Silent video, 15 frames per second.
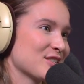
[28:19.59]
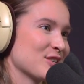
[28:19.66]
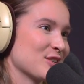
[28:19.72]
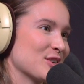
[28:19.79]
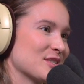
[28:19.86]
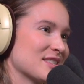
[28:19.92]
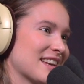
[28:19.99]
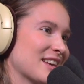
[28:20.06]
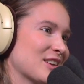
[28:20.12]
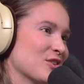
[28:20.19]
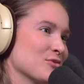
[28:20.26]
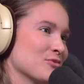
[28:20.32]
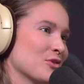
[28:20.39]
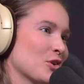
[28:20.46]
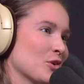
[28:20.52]
So you said
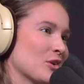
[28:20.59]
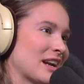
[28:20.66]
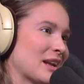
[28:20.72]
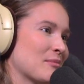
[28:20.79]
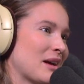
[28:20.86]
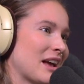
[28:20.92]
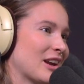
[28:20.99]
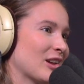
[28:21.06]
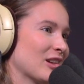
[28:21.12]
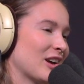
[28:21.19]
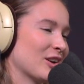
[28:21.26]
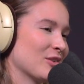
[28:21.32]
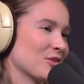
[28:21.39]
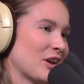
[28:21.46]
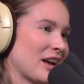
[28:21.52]
you've already made a
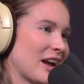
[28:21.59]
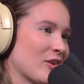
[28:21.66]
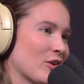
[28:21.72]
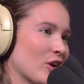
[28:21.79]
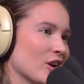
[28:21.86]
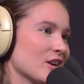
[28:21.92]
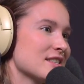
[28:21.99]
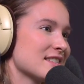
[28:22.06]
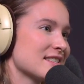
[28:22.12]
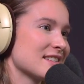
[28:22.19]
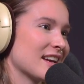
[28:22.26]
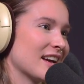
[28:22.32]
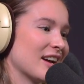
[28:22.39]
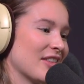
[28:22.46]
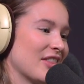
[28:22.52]
lot of the errors
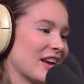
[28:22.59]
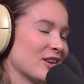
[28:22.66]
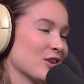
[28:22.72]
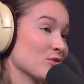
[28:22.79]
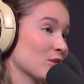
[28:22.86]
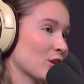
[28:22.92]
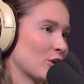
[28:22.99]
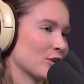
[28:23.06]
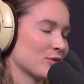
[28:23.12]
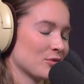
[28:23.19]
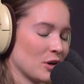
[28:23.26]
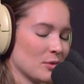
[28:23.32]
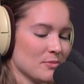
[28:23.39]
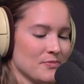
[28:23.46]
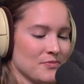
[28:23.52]
uh, that you've learned
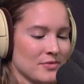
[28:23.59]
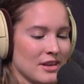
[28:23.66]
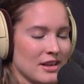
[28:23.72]
from.